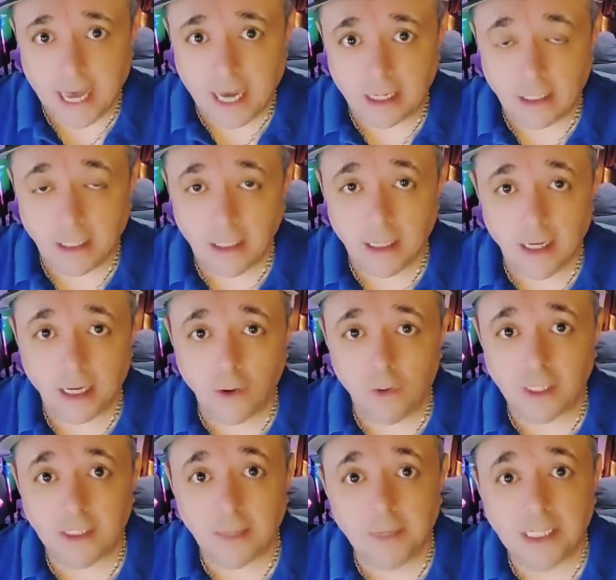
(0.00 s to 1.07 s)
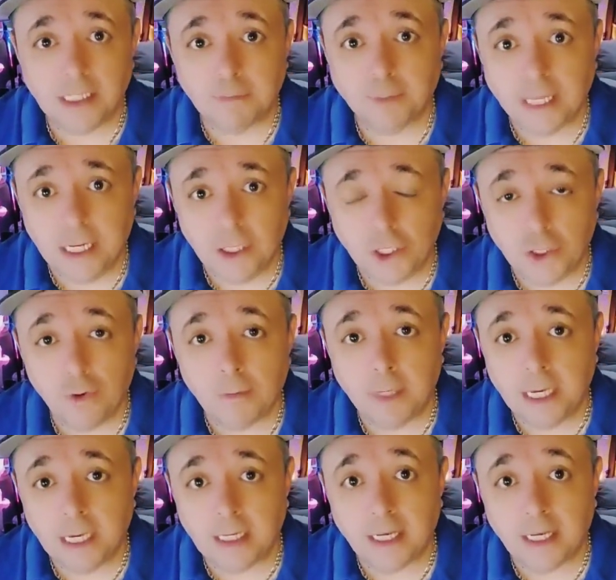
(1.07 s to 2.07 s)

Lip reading: I go, "Because I'm explaining to you a million times.